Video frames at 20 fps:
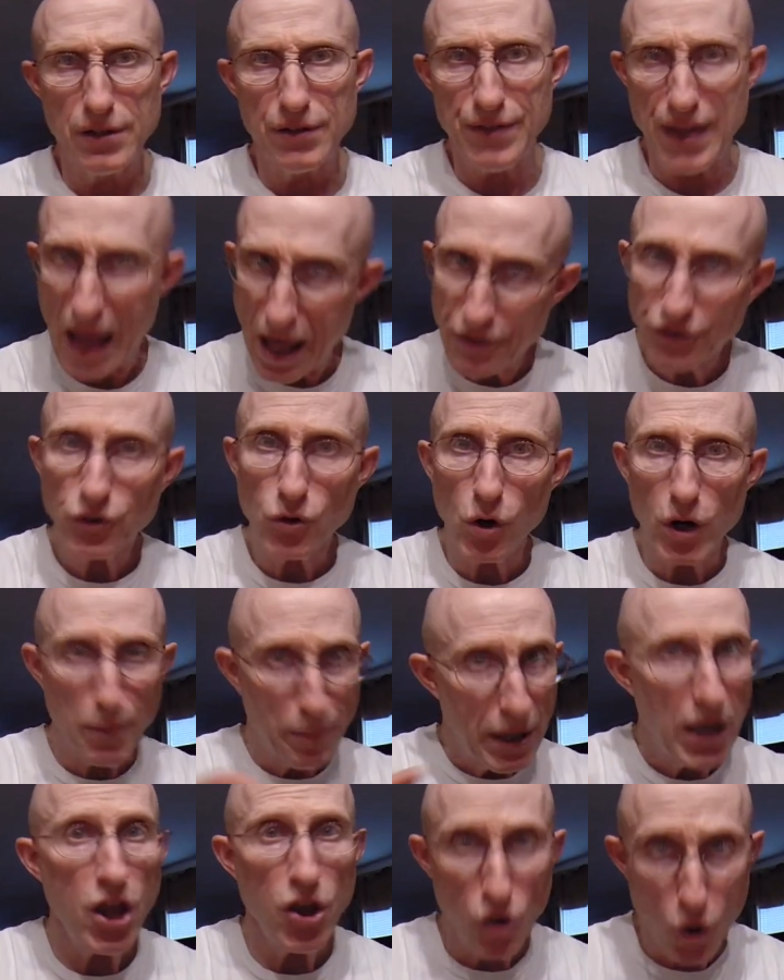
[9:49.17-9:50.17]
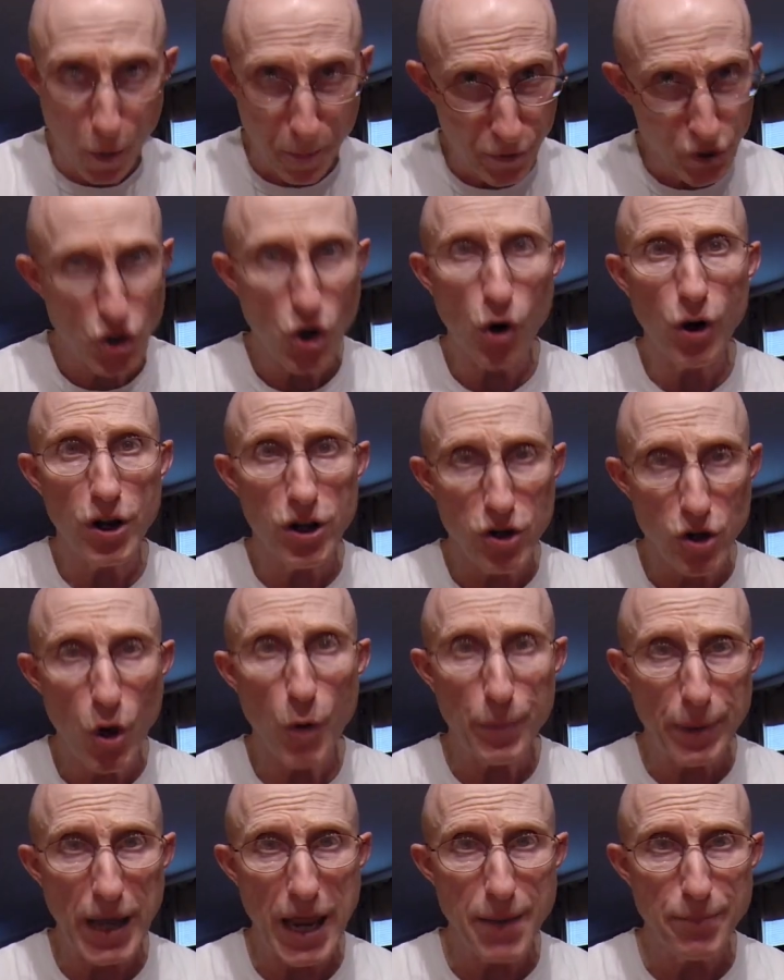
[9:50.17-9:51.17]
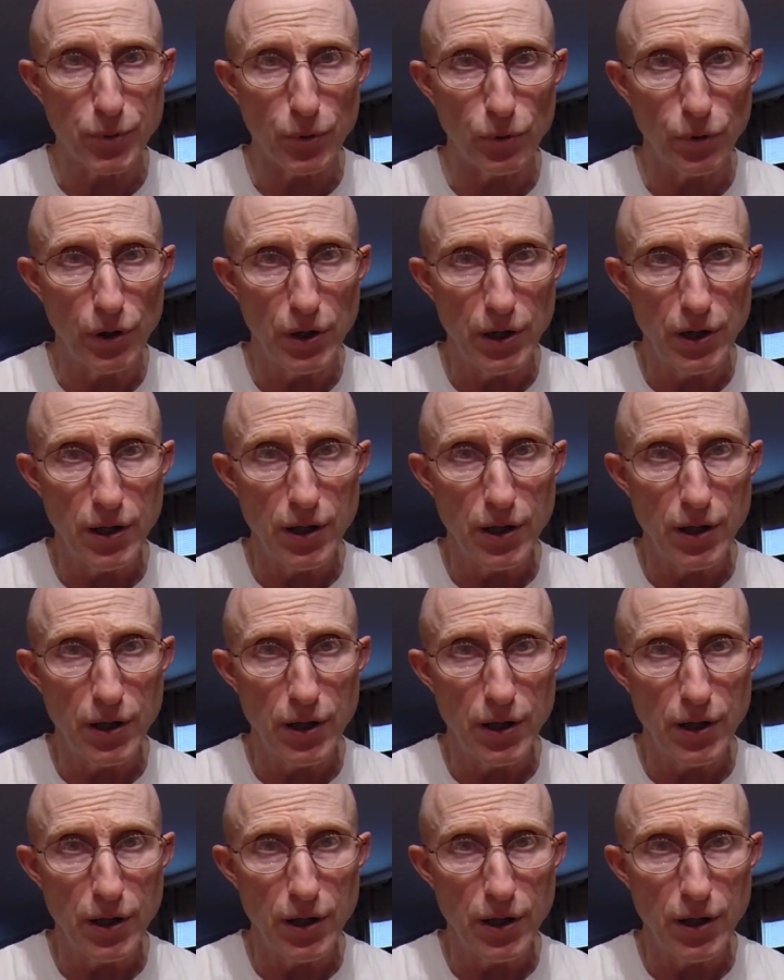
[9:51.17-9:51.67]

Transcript: That's going to be your majority of your people.